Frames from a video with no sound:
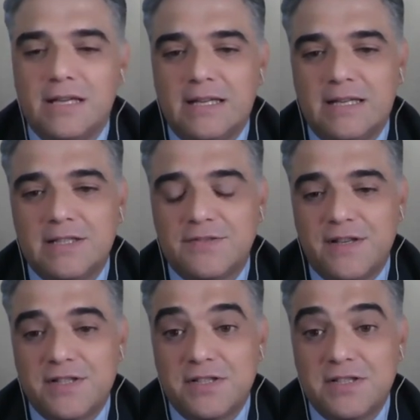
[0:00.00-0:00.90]

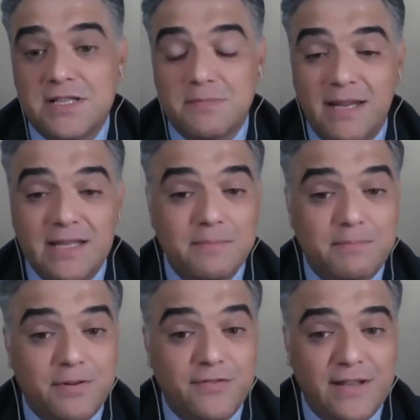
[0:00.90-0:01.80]
intervention is mainly
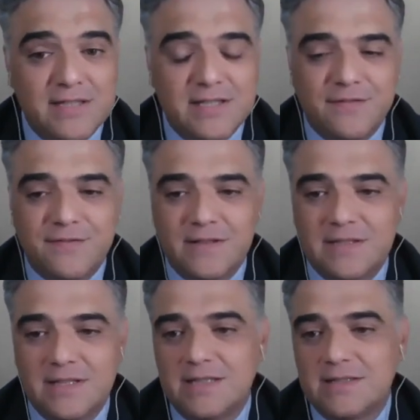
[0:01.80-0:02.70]
preventive,
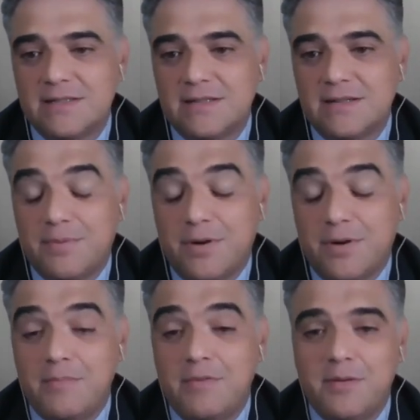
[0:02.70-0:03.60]
and
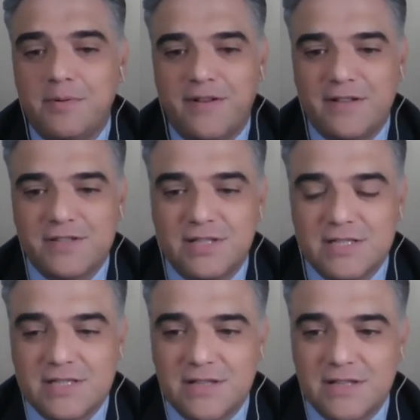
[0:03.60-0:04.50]
primary prevention
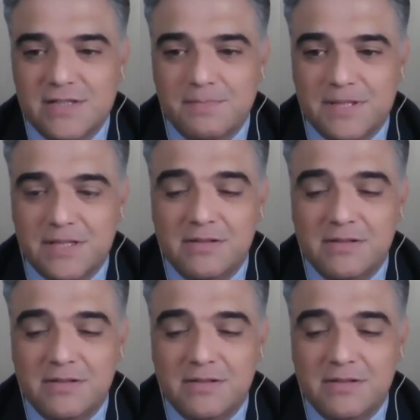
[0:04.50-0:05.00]
is particularly